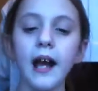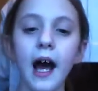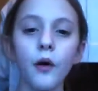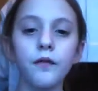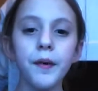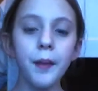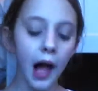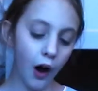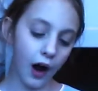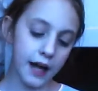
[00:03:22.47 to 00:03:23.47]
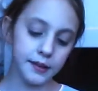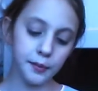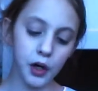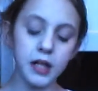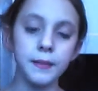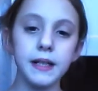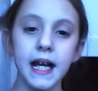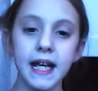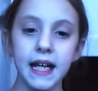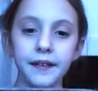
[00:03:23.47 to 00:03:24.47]
Now for my eyes, I'm going to be
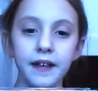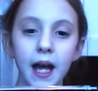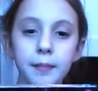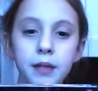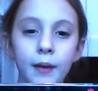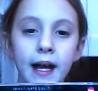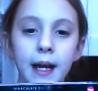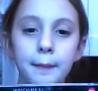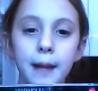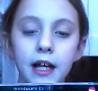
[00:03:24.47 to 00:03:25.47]
taking the Anyway